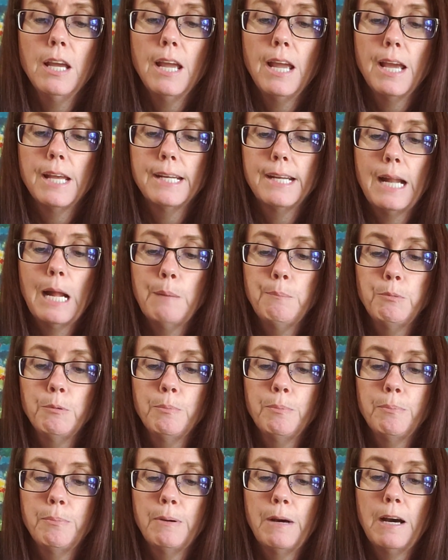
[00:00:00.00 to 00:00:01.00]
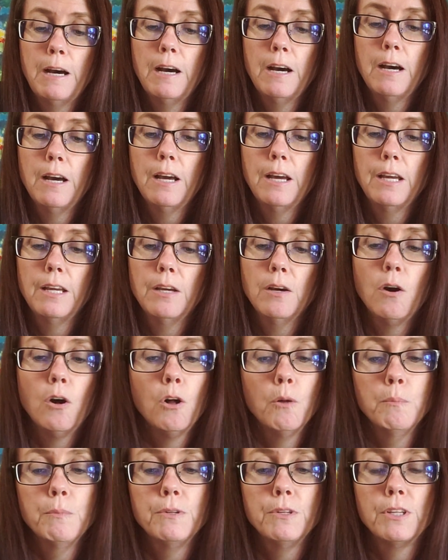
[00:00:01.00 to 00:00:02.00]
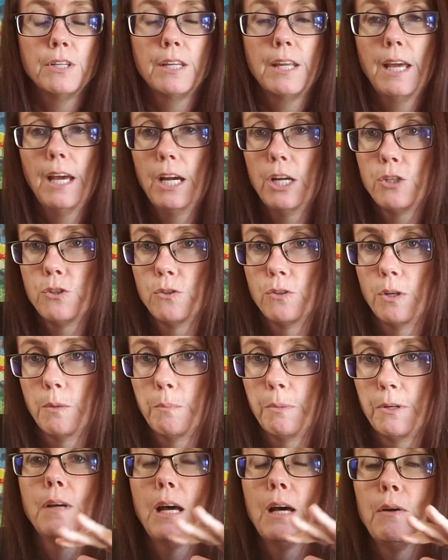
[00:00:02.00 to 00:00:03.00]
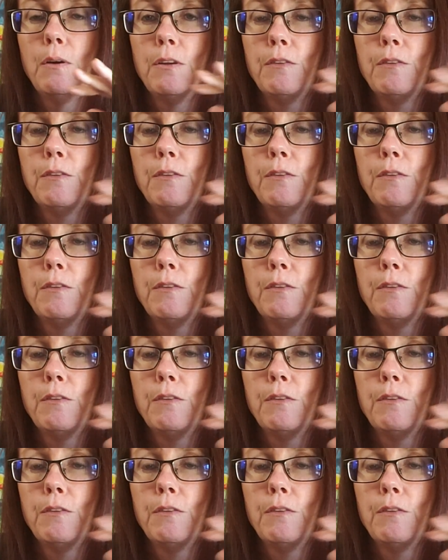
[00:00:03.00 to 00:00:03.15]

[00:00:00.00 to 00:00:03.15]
and an apple pie, almond, and cashew nut butter.